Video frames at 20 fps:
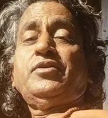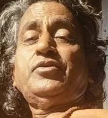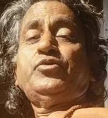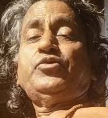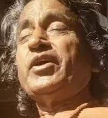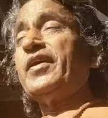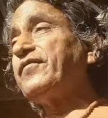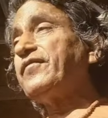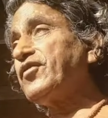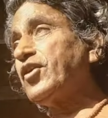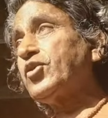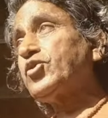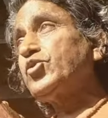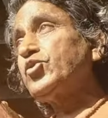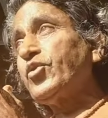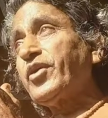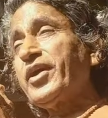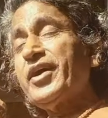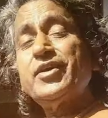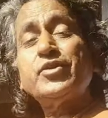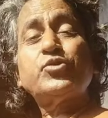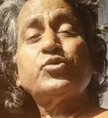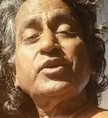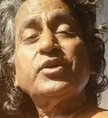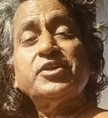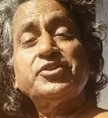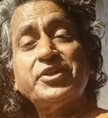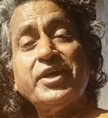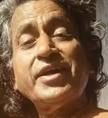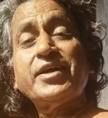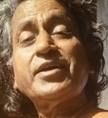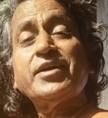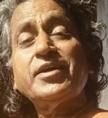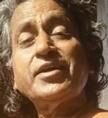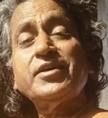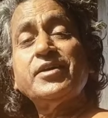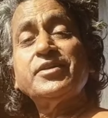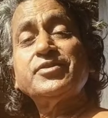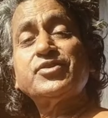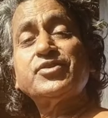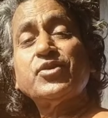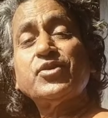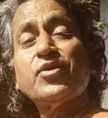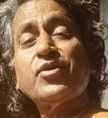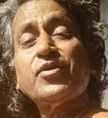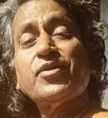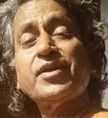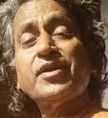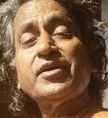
You have not to run to the jungles or